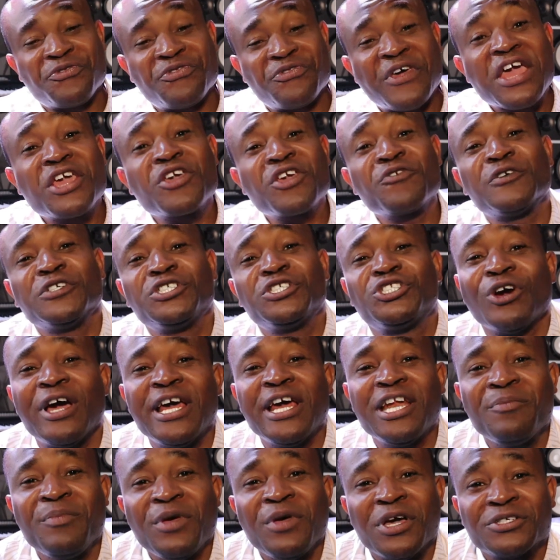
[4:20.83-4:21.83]
to thank you for
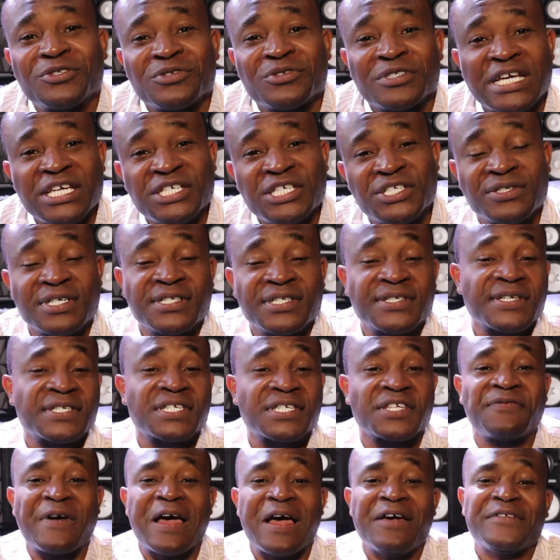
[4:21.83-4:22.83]
joining me on today's
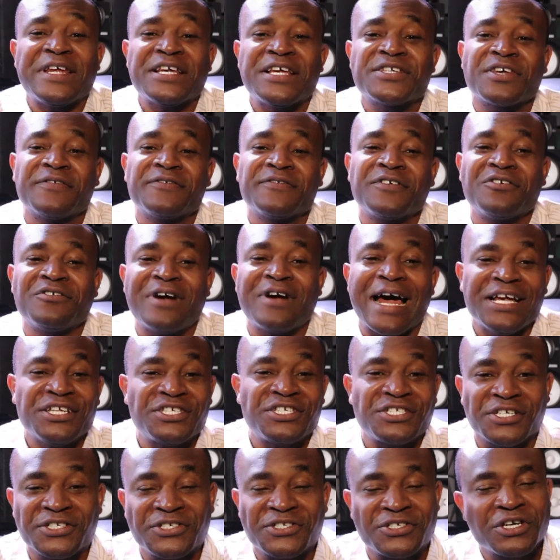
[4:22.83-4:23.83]
365 Days of the
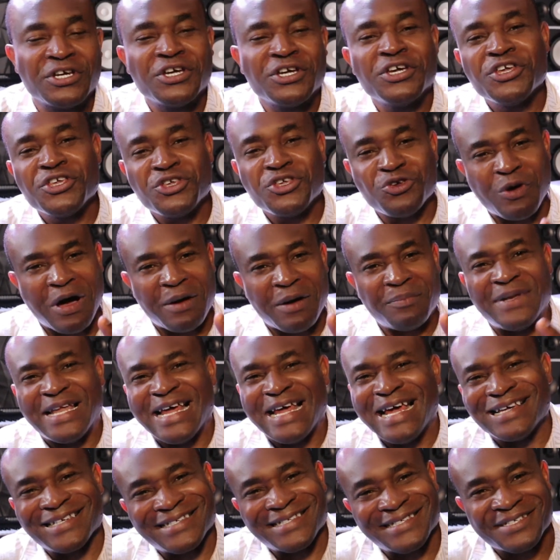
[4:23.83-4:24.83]
Righteous. You are
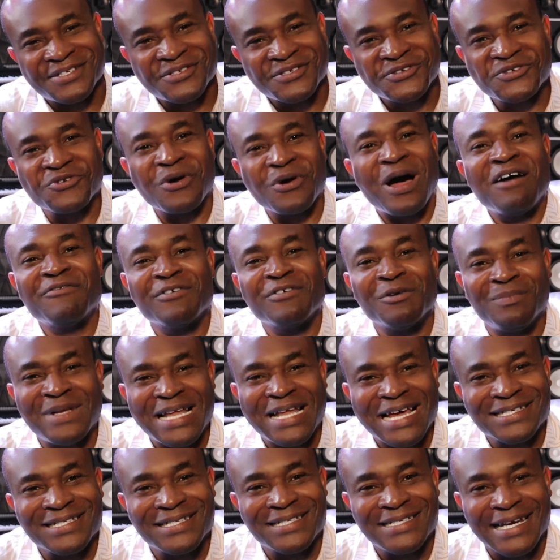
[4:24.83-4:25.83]
blessed. So have a
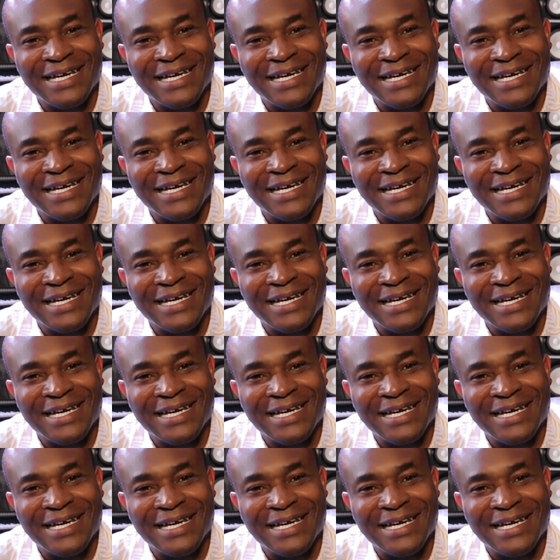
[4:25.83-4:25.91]
blessed